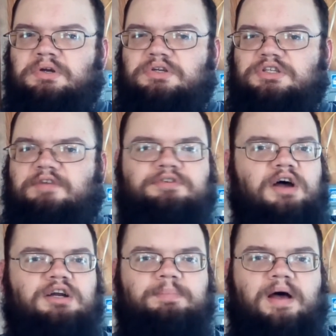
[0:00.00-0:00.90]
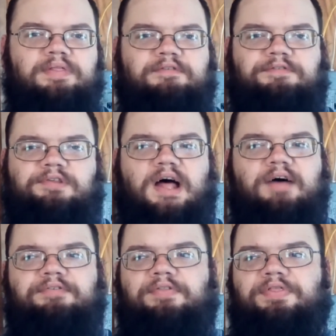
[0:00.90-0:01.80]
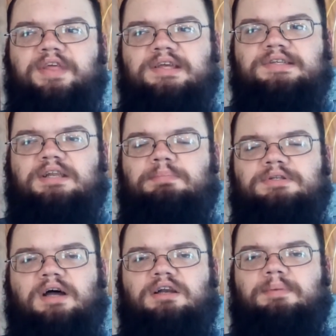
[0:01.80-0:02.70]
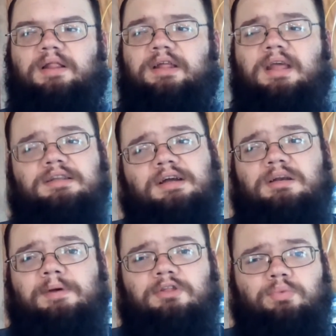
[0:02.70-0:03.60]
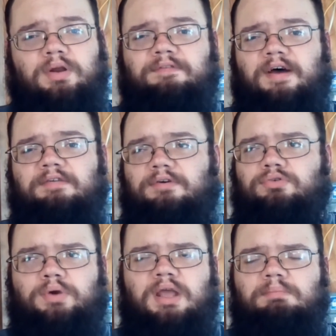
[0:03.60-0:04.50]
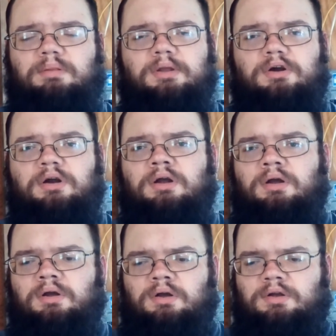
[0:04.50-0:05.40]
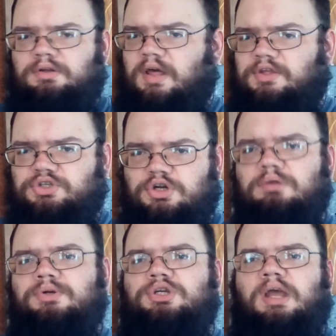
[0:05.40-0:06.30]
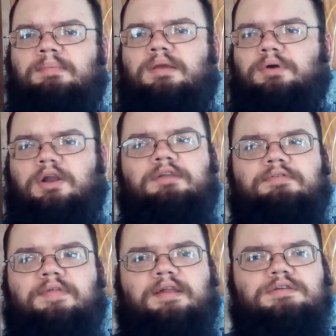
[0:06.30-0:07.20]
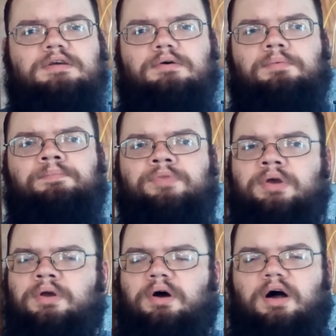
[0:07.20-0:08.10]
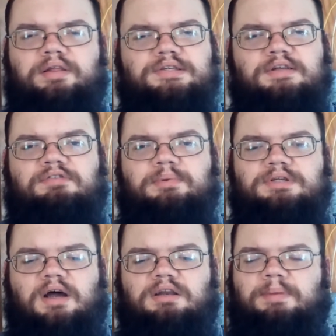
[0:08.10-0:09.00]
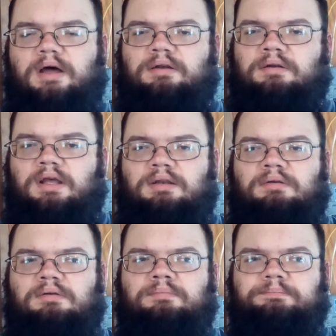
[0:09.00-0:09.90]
stuff talked about in the fluff and things that had been talked about. Like, they had talked about a 25 or 28 millimeter, I think, skirmish game that they were going to do for that too. All this stuff had been talked about, and